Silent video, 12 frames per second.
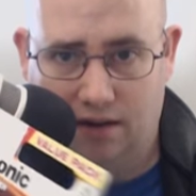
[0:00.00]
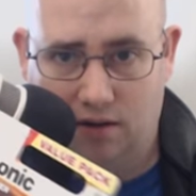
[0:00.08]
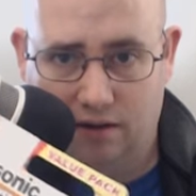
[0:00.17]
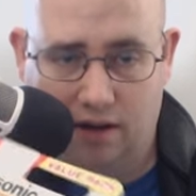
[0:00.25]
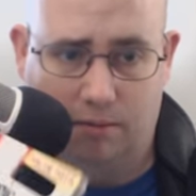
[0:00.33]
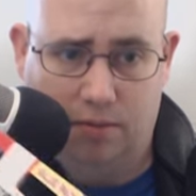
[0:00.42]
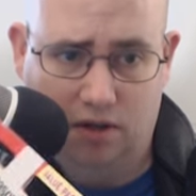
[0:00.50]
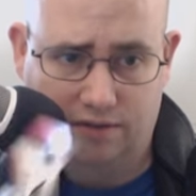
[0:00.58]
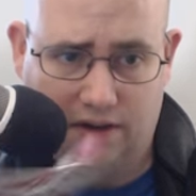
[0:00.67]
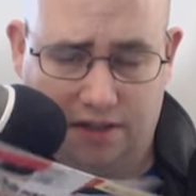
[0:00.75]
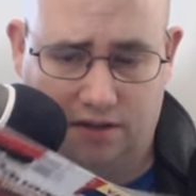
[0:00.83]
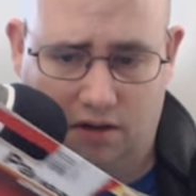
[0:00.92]
and on
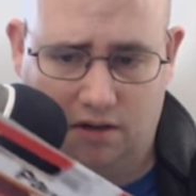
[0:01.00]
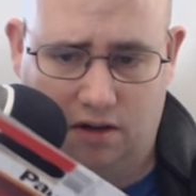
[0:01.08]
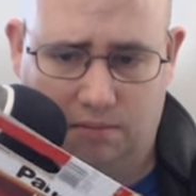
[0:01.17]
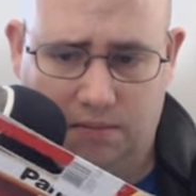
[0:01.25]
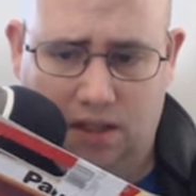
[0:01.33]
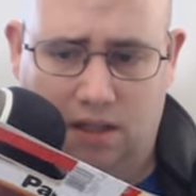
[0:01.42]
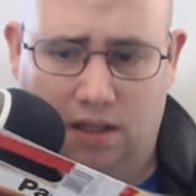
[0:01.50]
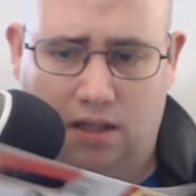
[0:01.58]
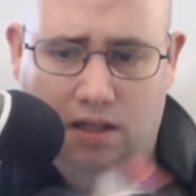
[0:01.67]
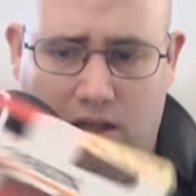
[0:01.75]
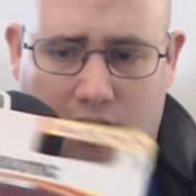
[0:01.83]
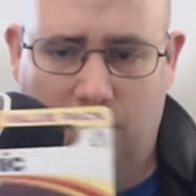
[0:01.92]
unboxfresh.com.
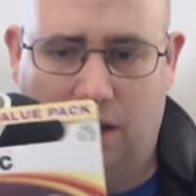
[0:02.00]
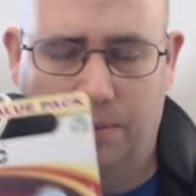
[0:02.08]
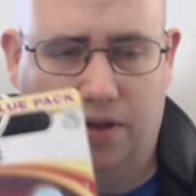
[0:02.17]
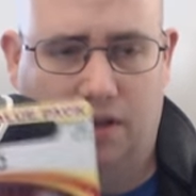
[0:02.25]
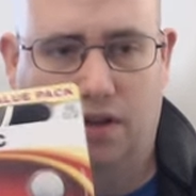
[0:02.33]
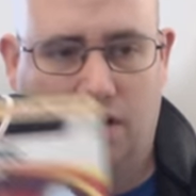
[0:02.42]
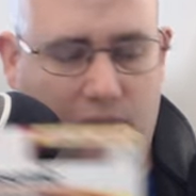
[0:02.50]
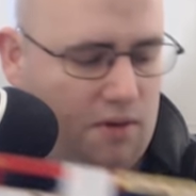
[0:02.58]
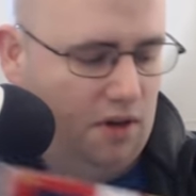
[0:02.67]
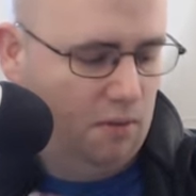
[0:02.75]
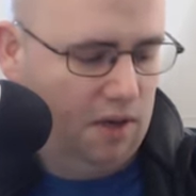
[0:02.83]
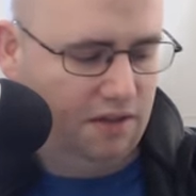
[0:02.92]
But I put new
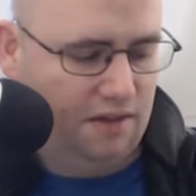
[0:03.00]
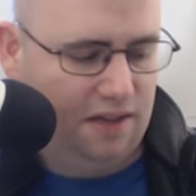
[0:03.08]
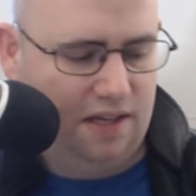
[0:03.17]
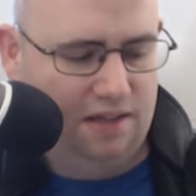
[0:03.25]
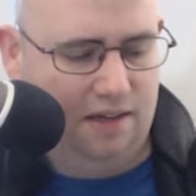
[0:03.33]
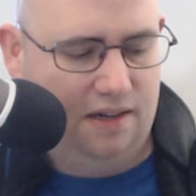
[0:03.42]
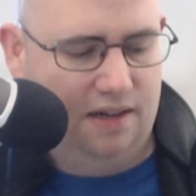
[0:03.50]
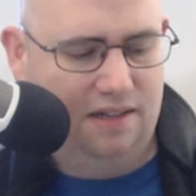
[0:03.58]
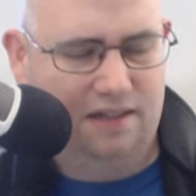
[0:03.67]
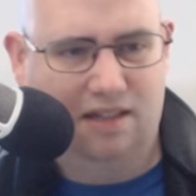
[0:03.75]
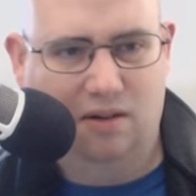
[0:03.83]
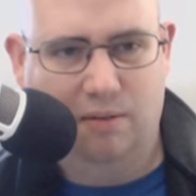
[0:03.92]
new ones of these in, and
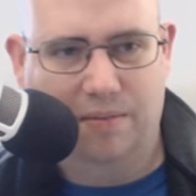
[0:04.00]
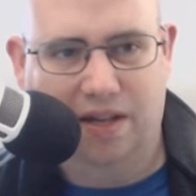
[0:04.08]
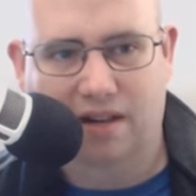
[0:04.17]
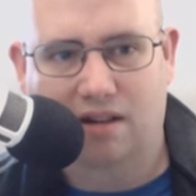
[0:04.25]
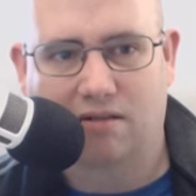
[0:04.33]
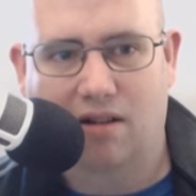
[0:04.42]
it's still a bit